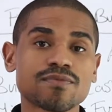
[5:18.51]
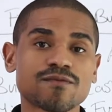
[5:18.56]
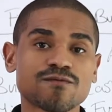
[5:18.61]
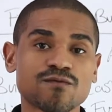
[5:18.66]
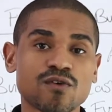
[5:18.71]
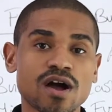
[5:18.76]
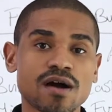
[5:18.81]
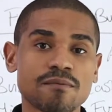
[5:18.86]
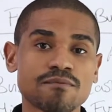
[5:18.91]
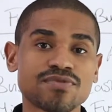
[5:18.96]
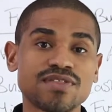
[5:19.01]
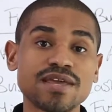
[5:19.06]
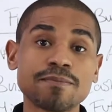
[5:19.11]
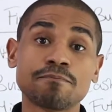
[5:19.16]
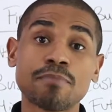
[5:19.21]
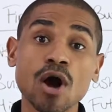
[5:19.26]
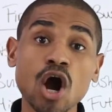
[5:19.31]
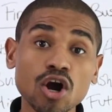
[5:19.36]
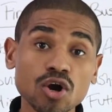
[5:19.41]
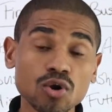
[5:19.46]
from the
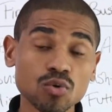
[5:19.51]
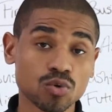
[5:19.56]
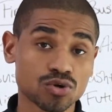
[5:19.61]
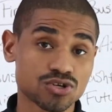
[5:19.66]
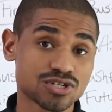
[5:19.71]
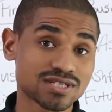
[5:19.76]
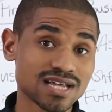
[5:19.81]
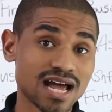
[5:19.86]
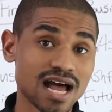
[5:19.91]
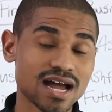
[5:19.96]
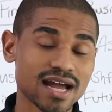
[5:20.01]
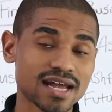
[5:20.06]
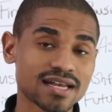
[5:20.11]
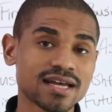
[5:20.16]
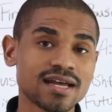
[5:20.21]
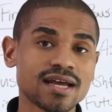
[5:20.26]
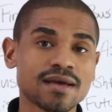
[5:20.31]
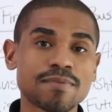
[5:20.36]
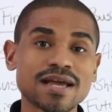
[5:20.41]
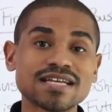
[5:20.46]
borrower side,
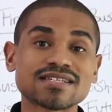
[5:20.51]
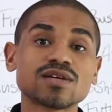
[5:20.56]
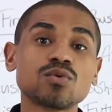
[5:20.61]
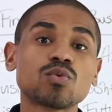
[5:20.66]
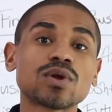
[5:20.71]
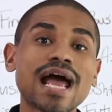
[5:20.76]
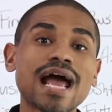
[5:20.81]
basically what